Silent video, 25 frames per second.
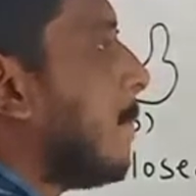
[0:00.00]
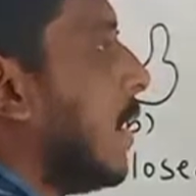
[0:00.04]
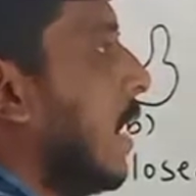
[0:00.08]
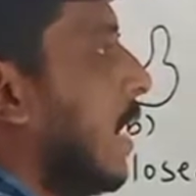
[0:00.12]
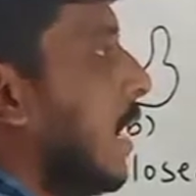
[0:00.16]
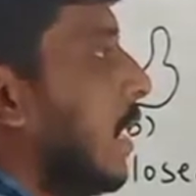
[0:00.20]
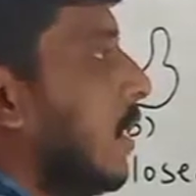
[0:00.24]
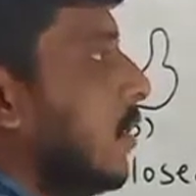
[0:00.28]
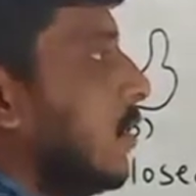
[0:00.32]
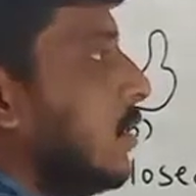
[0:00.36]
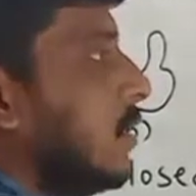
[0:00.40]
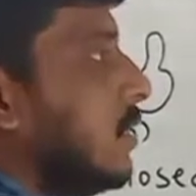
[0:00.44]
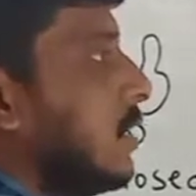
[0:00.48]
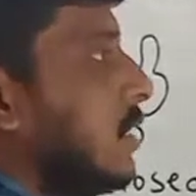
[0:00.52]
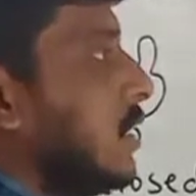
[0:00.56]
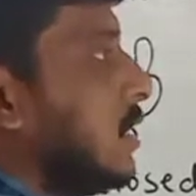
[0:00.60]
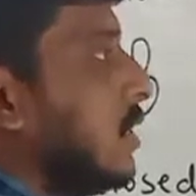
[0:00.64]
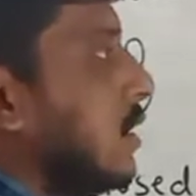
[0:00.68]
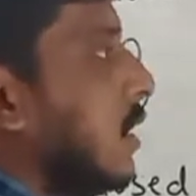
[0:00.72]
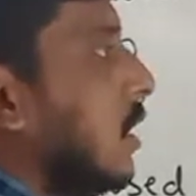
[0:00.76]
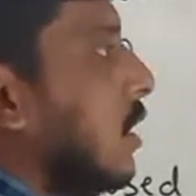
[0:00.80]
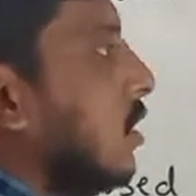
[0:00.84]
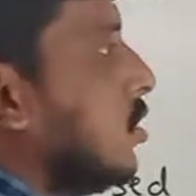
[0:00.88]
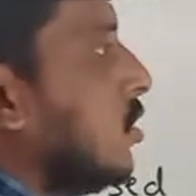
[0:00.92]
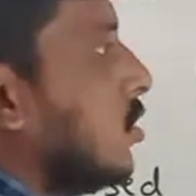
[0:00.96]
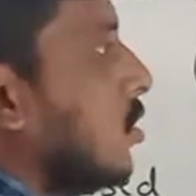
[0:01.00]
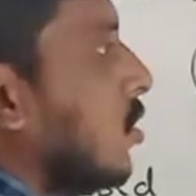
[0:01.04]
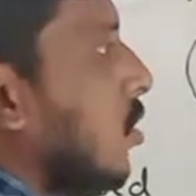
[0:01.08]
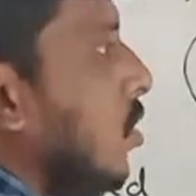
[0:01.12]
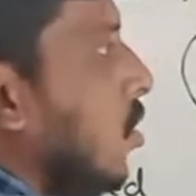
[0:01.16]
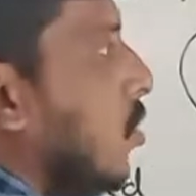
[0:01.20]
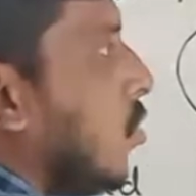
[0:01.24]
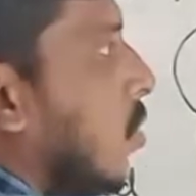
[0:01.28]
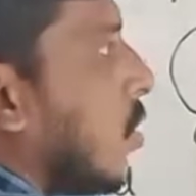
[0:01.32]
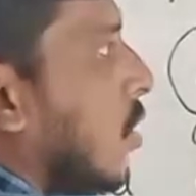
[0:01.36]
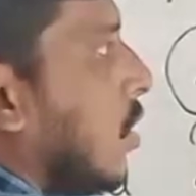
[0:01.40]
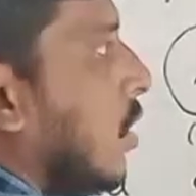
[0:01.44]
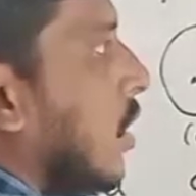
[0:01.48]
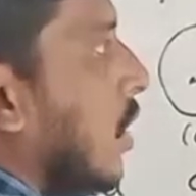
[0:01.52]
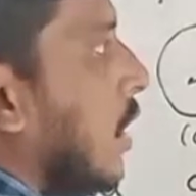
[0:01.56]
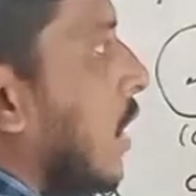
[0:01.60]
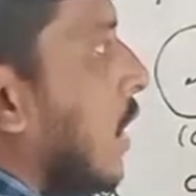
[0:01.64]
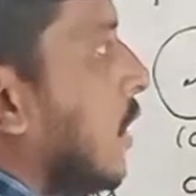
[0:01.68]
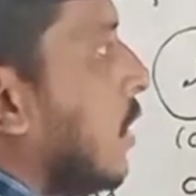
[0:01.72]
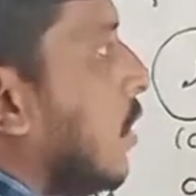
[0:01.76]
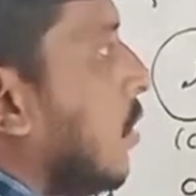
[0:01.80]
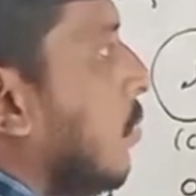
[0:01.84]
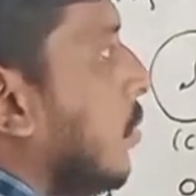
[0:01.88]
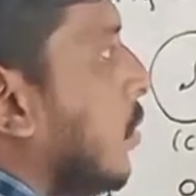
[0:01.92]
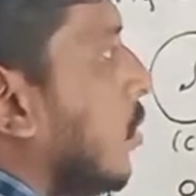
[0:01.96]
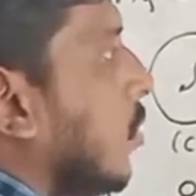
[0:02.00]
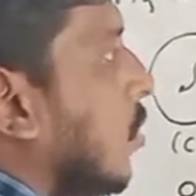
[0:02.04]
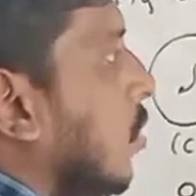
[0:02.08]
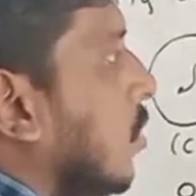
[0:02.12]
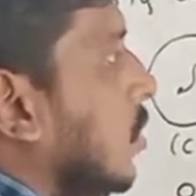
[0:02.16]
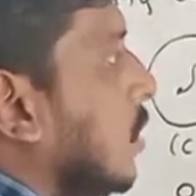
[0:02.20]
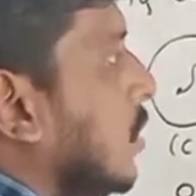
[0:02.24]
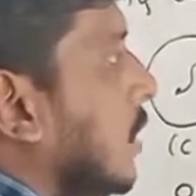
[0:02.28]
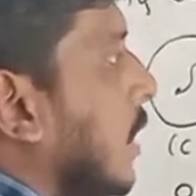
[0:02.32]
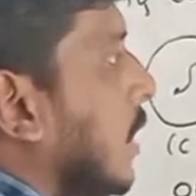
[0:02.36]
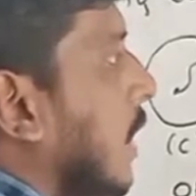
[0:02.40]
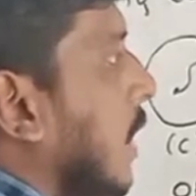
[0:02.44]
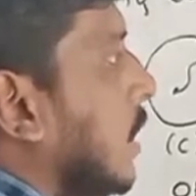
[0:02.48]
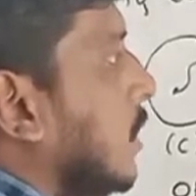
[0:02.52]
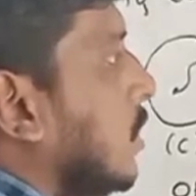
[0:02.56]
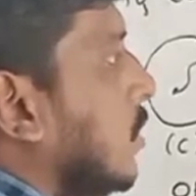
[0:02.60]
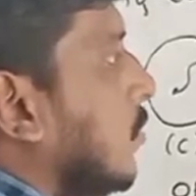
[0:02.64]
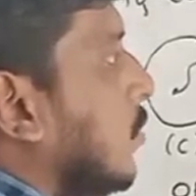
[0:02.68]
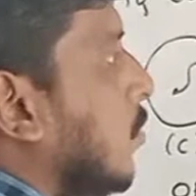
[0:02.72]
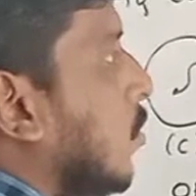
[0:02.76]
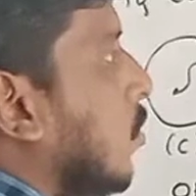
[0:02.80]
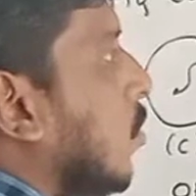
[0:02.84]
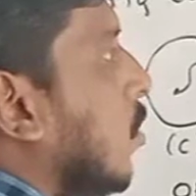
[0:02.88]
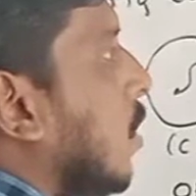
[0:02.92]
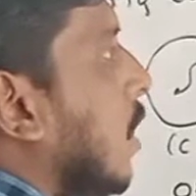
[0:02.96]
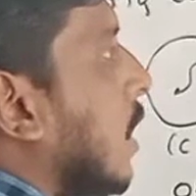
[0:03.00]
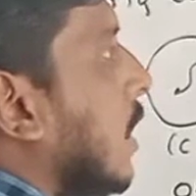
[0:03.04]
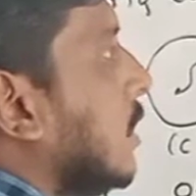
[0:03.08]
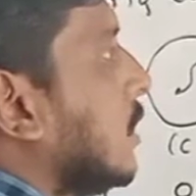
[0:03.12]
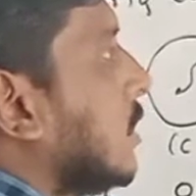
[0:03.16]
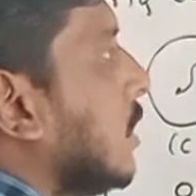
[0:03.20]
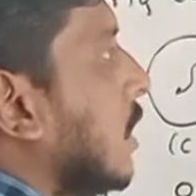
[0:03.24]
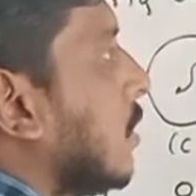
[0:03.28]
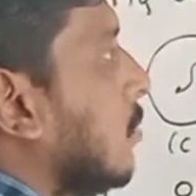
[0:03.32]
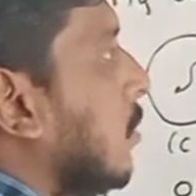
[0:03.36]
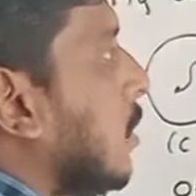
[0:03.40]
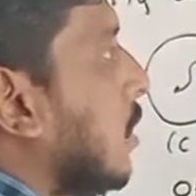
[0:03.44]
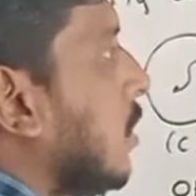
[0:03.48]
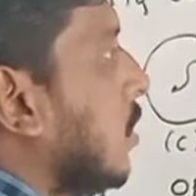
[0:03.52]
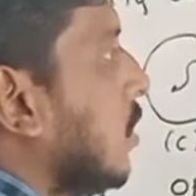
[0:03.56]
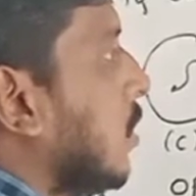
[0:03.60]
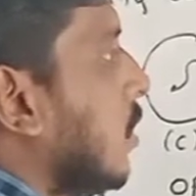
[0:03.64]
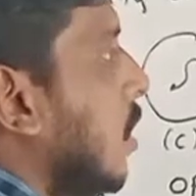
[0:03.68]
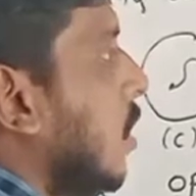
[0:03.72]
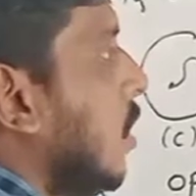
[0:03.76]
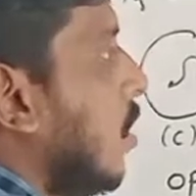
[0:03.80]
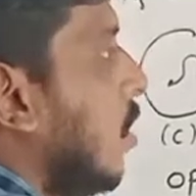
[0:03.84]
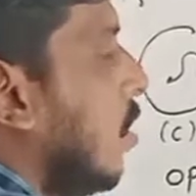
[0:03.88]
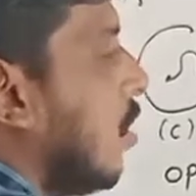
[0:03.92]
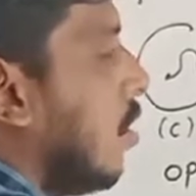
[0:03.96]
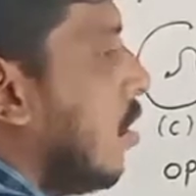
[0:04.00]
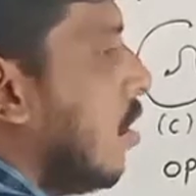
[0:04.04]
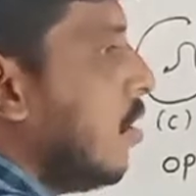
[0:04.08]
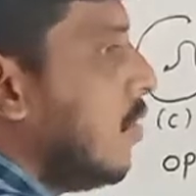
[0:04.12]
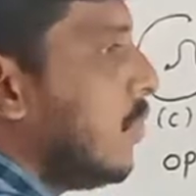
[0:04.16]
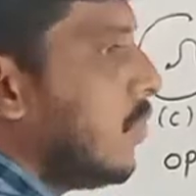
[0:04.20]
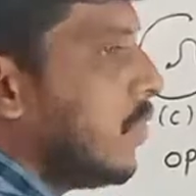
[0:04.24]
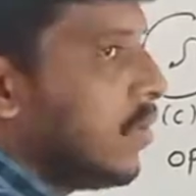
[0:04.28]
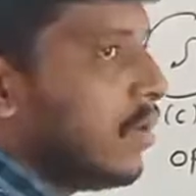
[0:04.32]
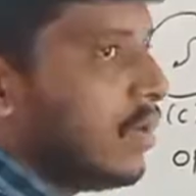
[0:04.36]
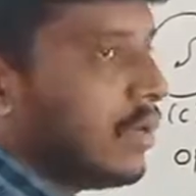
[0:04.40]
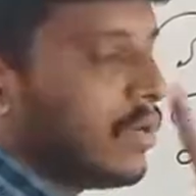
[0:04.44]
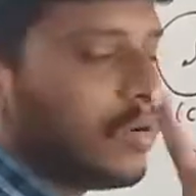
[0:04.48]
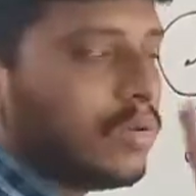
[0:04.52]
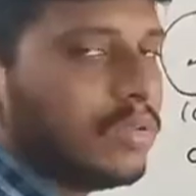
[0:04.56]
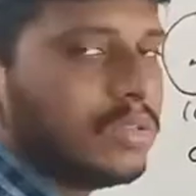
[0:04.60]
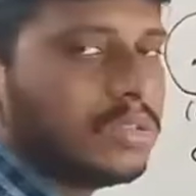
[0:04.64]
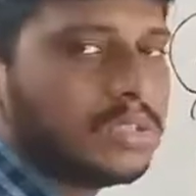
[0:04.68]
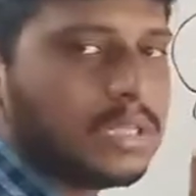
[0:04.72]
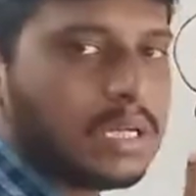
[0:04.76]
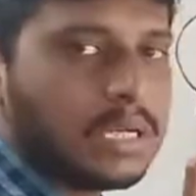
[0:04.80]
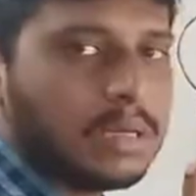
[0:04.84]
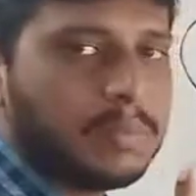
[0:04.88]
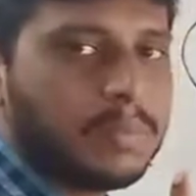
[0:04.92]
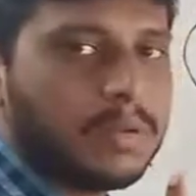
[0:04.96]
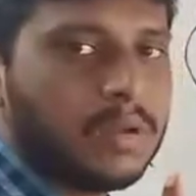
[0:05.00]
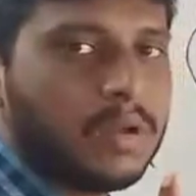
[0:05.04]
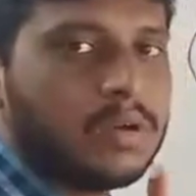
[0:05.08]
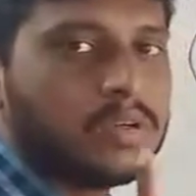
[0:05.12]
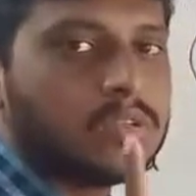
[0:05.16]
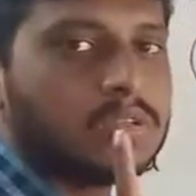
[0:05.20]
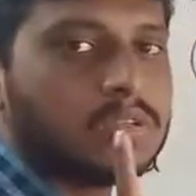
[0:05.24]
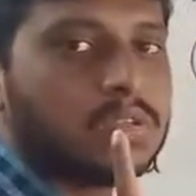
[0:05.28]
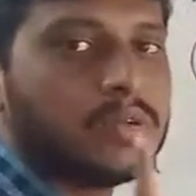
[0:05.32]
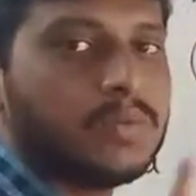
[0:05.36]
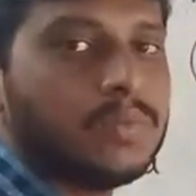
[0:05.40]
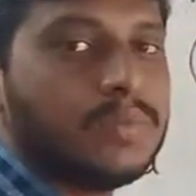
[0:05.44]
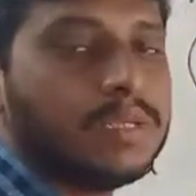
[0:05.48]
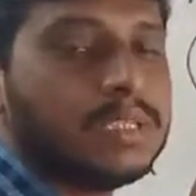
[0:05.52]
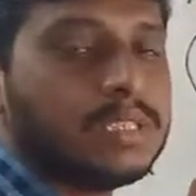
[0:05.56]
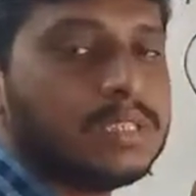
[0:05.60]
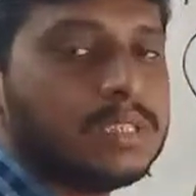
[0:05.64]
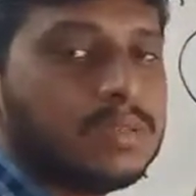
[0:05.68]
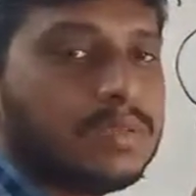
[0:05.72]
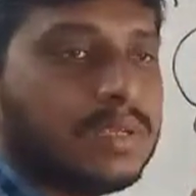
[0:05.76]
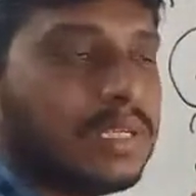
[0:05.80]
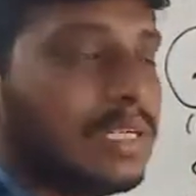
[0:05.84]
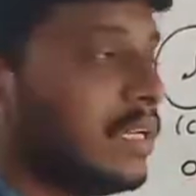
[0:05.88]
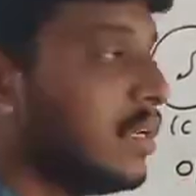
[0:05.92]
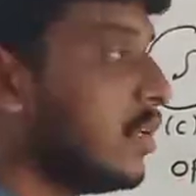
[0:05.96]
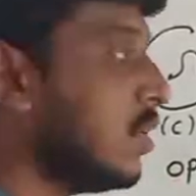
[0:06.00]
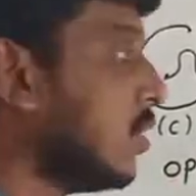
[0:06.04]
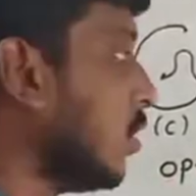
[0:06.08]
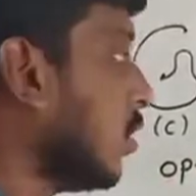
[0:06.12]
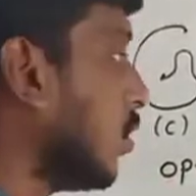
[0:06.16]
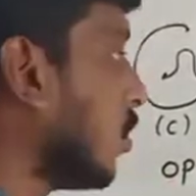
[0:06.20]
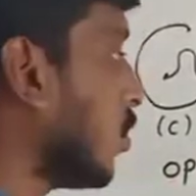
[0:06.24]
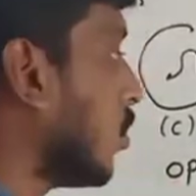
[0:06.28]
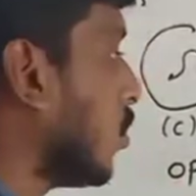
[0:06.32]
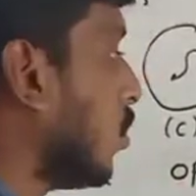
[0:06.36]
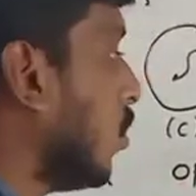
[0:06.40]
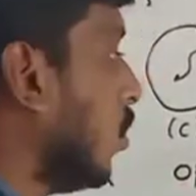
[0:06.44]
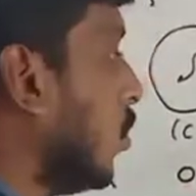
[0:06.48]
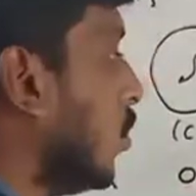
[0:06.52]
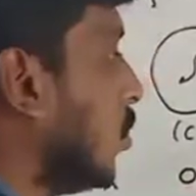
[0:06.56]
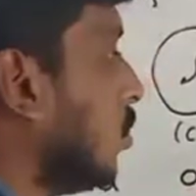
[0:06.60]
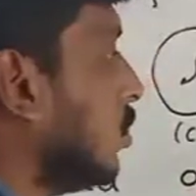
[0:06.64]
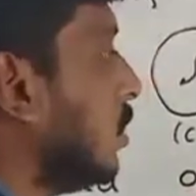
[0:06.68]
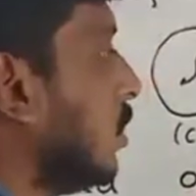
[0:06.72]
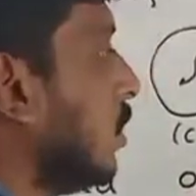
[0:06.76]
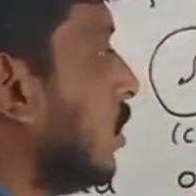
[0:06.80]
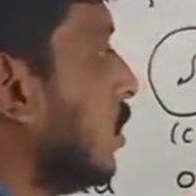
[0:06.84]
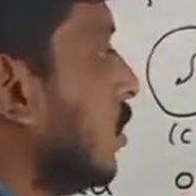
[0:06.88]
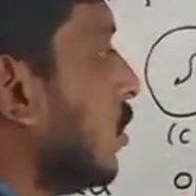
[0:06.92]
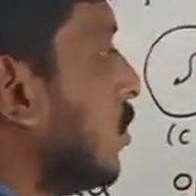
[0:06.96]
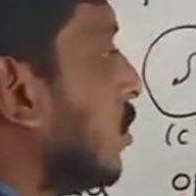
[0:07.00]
And this is also quadrilateral because it has a four line segment. All polygons are belongs to which one? Closed